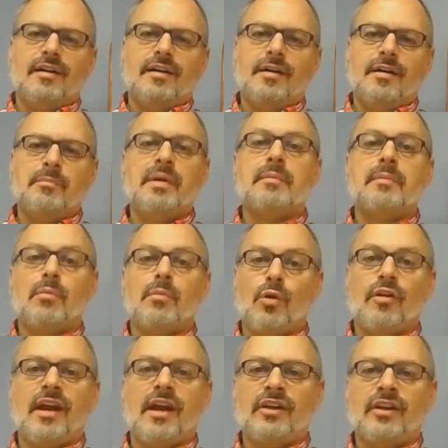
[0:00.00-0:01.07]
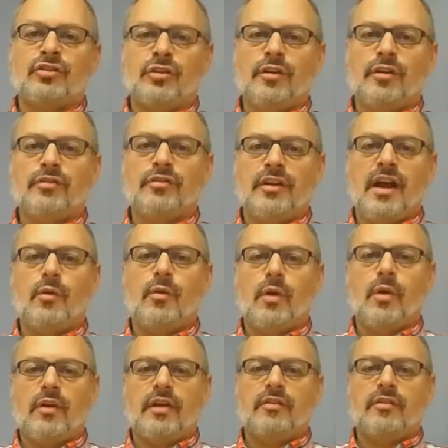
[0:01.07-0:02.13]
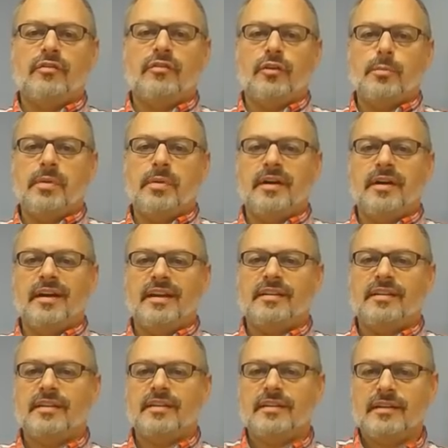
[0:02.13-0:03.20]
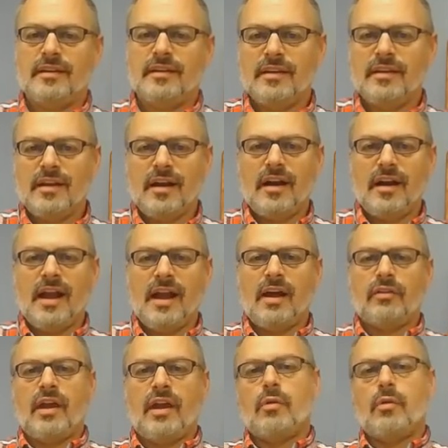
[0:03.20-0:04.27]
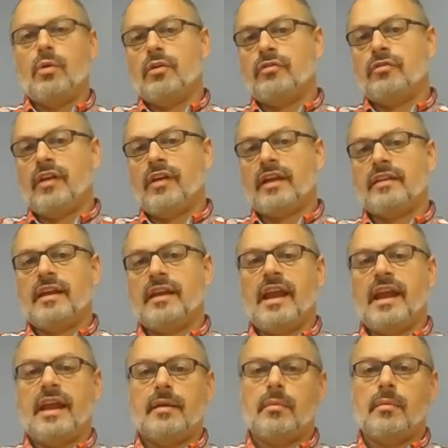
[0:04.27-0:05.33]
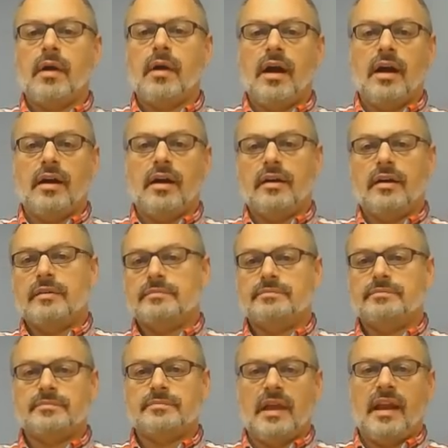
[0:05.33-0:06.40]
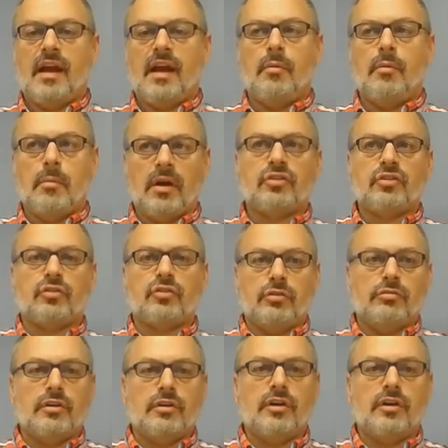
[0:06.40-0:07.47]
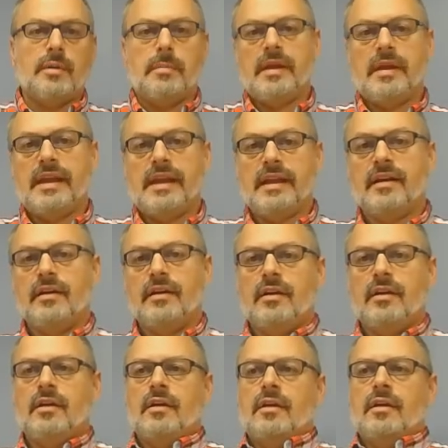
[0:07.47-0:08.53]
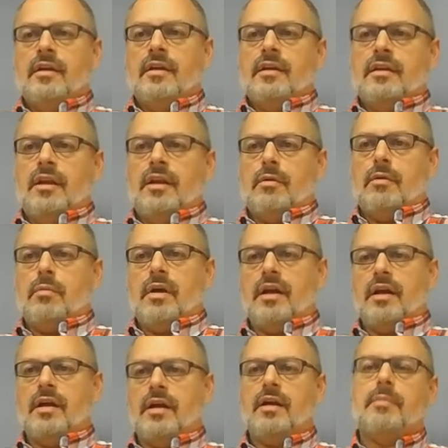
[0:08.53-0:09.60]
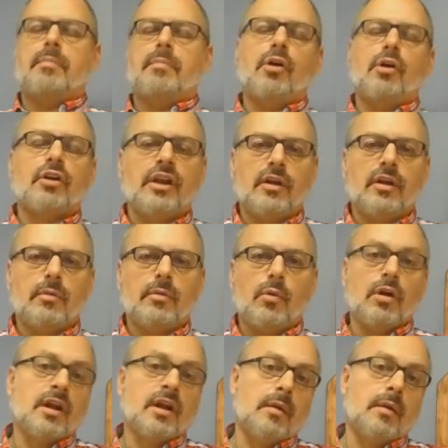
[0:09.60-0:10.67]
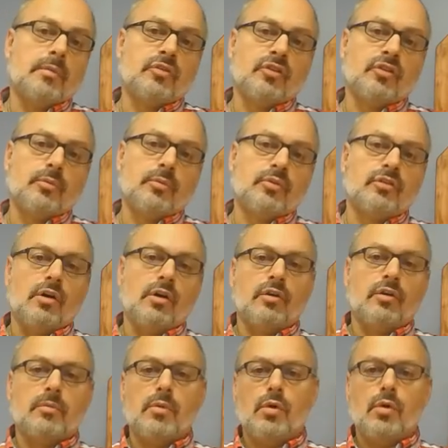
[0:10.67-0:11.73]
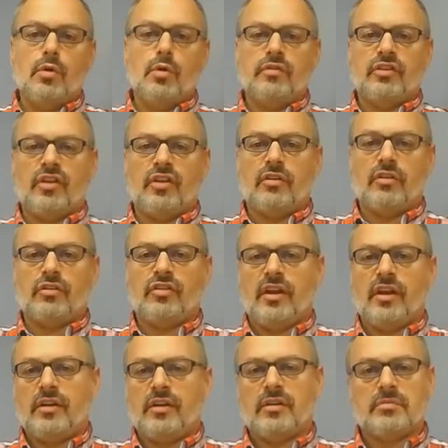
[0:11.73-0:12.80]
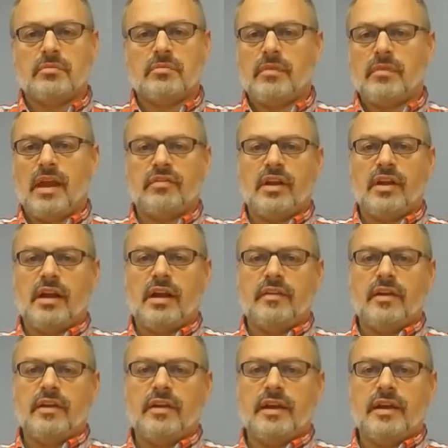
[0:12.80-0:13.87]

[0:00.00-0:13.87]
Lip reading: bit more agile if you're not wearing full plate. How that will affect the game and how much you'll really be, more bulkier, more cumbersome, slow to move, et cetera, et cetera. Haven't gotten there yet.